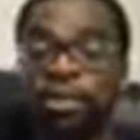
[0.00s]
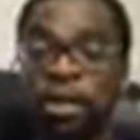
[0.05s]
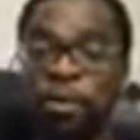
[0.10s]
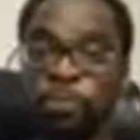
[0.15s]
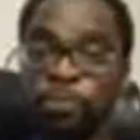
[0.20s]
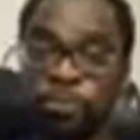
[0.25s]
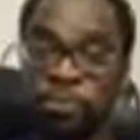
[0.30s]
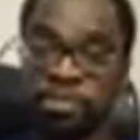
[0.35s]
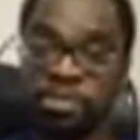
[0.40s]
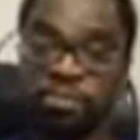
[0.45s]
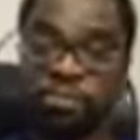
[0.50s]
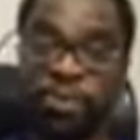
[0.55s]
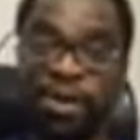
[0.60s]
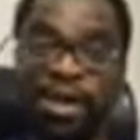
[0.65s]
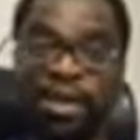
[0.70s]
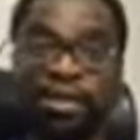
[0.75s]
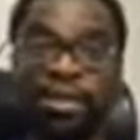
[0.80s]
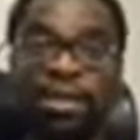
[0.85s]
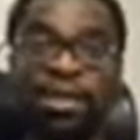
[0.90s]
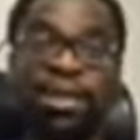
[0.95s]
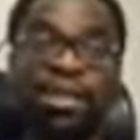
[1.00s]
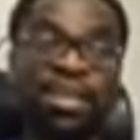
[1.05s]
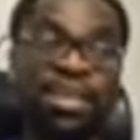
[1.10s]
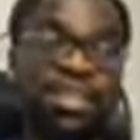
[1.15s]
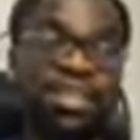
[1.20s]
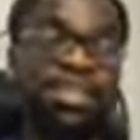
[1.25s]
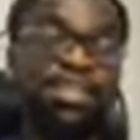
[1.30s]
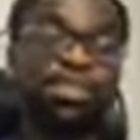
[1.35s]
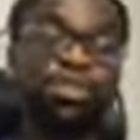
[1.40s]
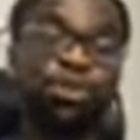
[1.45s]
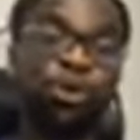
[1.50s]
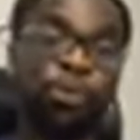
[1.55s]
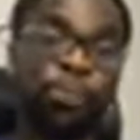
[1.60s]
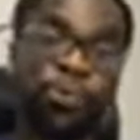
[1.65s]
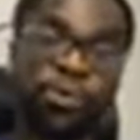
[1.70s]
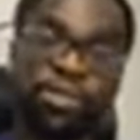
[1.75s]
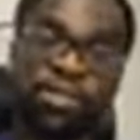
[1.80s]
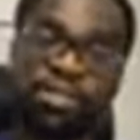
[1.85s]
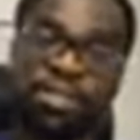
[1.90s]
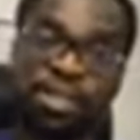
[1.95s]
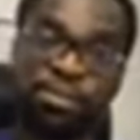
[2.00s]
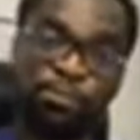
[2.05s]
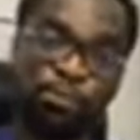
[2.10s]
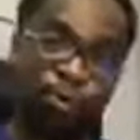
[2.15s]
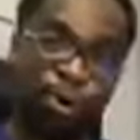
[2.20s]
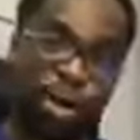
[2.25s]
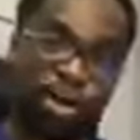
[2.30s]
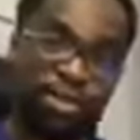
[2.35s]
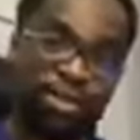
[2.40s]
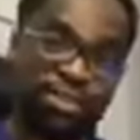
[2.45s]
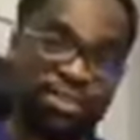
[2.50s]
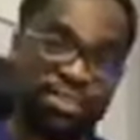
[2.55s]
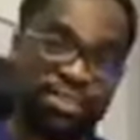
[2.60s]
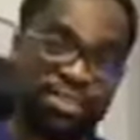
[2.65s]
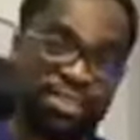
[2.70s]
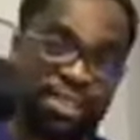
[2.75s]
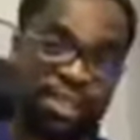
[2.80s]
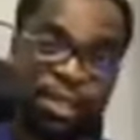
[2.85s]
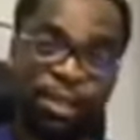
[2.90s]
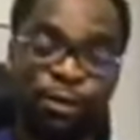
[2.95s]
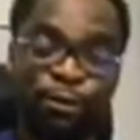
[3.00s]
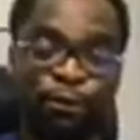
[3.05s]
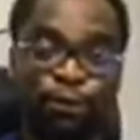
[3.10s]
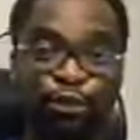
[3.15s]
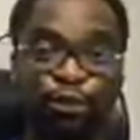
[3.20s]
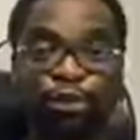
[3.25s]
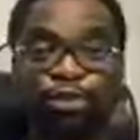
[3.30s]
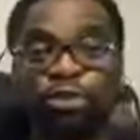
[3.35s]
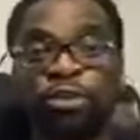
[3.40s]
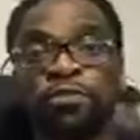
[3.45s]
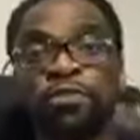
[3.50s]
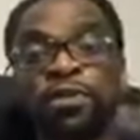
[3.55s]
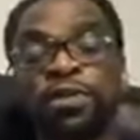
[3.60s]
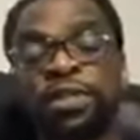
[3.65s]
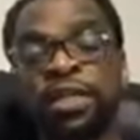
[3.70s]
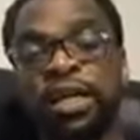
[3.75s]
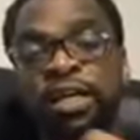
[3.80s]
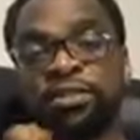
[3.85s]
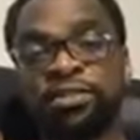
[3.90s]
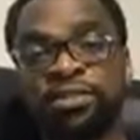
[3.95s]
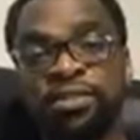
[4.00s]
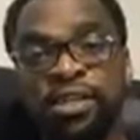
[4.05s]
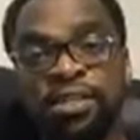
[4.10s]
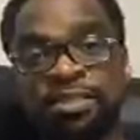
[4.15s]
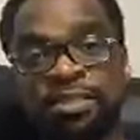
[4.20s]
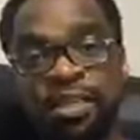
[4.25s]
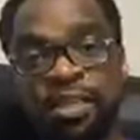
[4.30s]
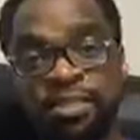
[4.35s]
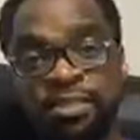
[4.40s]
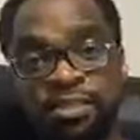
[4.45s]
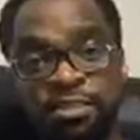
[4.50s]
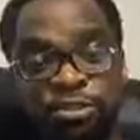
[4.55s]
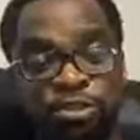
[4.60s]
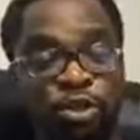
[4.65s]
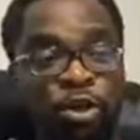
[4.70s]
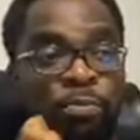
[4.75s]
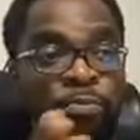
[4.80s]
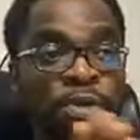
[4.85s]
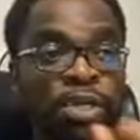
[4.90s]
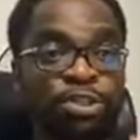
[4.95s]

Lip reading: or that principal is your President Buhari. For those of you in health centers, your